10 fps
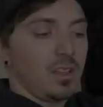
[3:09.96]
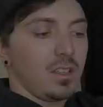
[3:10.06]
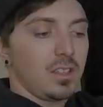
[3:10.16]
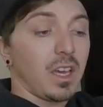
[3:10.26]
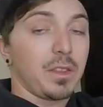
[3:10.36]

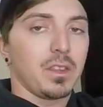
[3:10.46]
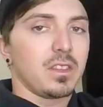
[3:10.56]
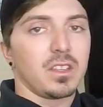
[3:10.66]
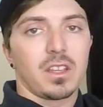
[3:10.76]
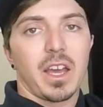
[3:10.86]
Yeah, I think
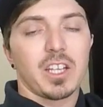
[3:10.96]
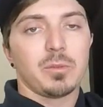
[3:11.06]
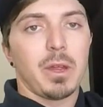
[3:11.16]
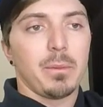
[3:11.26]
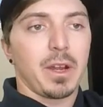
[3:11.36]
the cash
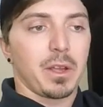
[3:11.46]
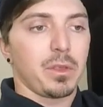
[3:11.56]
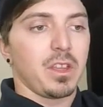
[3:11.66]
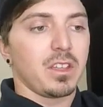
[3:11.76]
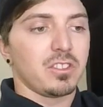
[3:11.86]
payback
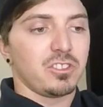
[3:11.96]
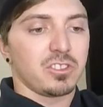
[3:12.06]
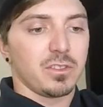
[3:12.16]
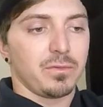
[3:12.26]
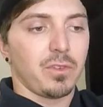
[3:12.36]
thing is
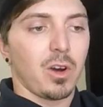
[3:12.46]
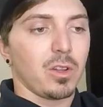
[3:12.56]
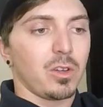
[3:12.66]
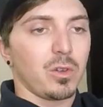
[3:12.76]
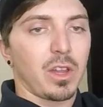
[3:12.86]
just to
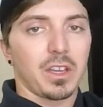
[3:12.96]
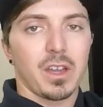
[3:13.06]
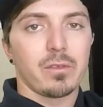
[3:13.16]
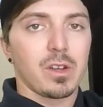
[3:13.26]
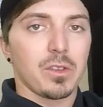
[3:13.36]
follow like
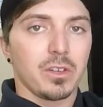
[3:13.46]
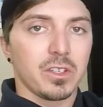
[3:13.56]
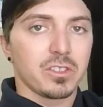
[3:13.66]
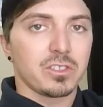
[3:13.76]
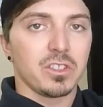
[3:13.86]
every other
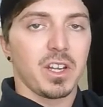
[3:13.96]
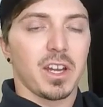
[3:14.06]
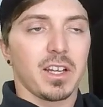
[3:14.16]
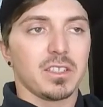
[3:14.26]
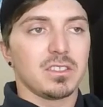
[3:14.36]
industry
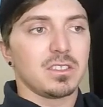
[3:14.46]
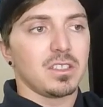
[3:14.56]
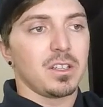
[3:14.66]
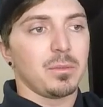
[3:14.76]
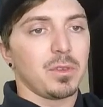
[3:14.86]
has.
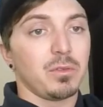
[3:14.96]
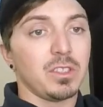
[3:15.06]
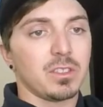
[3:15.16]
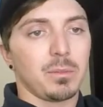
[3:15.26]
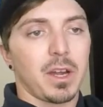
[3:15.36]
The
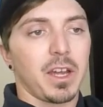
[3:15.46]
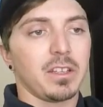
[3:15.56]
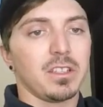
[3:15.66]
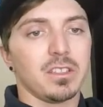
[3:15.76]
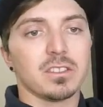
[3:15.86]
reason
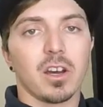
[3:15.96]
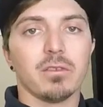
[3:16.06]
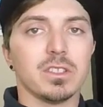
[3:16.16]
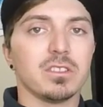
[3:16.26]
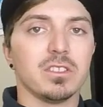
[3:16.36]
behind it is
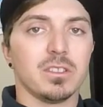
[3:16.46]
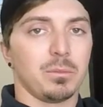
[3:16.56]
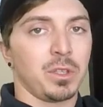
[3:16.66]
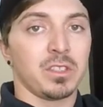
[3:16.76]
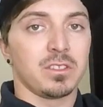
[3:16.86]
obviously it
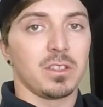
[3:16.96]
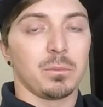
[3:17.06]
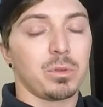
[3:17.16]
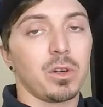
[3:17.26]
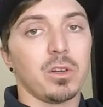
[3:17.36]
brings in the
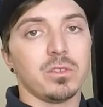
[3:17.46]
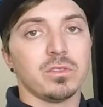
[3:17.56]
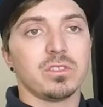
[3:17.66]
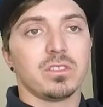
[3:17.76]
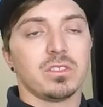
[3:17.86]

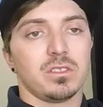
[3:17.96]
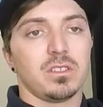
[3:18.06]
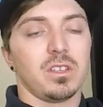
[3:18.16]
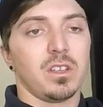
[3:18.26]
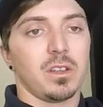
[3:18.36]
pros,
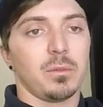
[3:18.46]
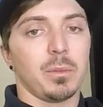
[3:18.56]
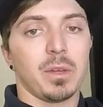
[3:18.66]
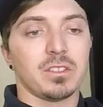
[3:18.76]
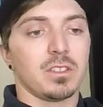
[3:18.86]
the
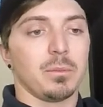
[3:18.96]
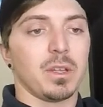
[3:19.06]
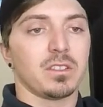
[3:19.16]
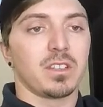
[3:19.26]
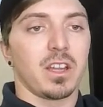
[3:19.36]
best of the
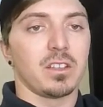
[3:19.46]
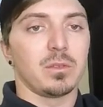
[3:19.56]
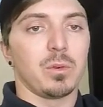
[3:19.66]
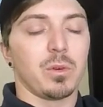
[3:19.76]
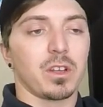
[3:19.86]
best
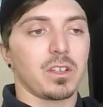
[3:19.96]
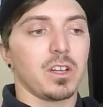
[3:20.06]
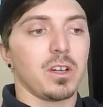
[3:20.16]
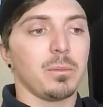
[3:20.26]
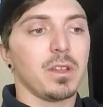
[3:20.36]
talent will want to
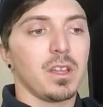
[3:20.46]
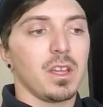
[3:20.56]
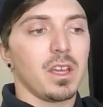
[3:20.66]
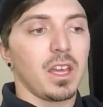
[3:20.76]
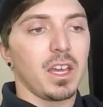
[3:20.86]
come,
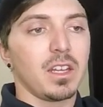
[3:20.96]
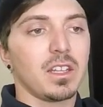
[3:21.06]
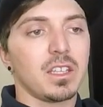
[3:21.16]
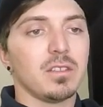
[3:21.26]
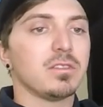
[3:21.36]
and
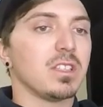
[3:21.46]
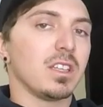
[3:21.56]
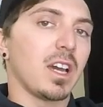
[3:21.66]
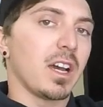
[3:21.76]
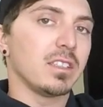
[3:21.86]
it gives the
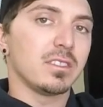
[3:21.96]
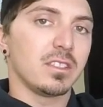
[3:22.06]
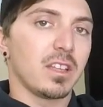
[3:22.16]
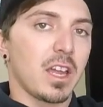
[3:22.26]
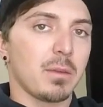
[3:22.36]
guys
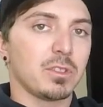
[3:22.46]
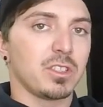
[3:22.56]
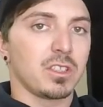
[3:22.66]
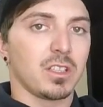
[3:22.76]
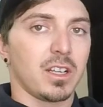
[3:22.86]
in the
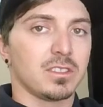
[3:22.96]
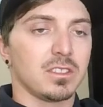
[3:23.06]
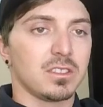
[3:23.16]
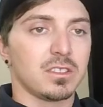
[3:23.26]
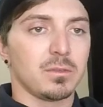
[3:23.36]
amateur
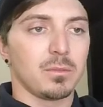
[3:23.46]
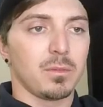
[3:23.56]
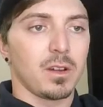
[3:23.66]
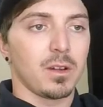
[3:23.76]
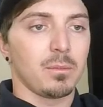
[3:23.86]
classes
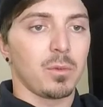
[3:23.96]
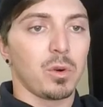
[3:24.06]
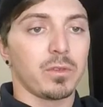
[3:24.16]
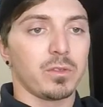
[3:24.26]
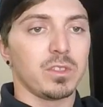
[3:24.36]

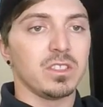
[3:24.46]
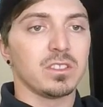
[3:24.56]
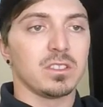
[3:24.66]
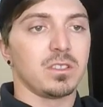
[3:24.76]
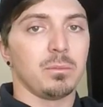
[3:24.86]
more of a
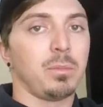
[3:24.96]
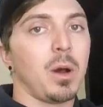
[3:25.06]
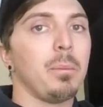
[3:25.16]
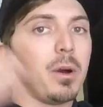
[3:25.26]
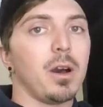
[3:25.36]
reason to
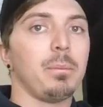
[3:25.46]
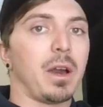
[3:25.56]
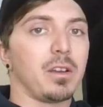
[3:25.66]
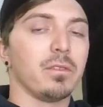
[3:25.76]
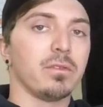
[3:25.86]
bump up
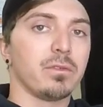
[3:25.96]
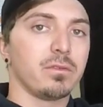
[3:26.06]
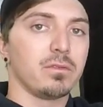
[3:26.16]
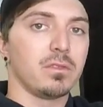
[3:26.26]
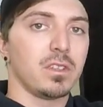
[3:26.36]
out of
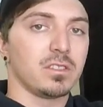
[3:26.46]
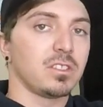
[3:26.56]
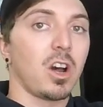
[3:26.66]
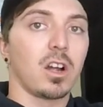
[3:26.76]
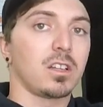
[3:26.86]
a
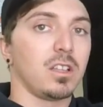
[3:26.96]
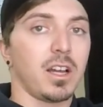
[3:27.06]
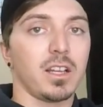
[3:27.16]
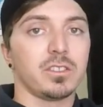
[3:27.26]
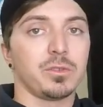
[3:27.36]
stock
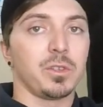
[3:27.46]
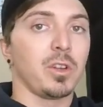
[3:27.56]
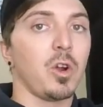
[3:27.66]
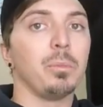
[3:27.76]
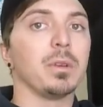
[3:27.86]
class or
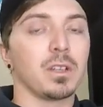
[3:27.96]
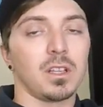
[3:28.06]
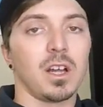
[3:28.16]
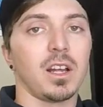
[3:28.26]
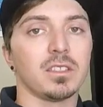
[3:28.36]
an open
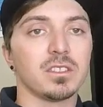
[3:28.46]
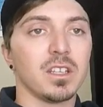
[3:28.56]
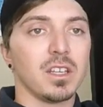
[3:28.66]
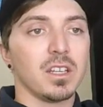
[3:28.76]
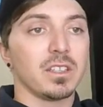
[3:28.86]
class
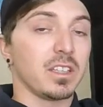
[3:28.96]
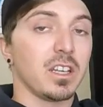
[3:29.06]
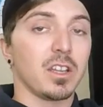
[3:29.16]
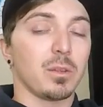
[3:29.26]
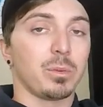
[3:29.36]
to get
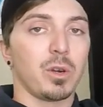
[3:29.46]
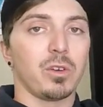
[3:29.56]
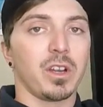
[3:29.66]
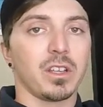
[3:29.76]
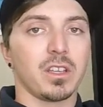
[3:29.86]
into the pro
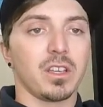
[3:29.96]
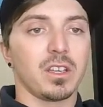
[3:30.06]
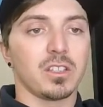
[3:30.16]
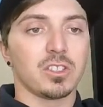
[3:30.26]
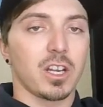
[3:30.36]
ranking
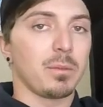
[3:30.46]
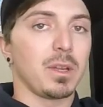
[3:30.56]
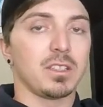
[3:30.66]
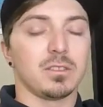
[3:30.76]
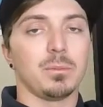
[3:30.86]
and try to
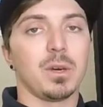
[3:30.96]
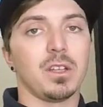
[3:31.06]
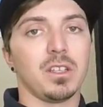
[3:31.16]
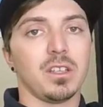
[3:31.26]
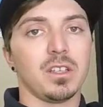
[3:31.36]
make some
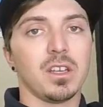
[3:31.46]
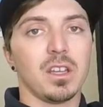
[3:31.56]
money.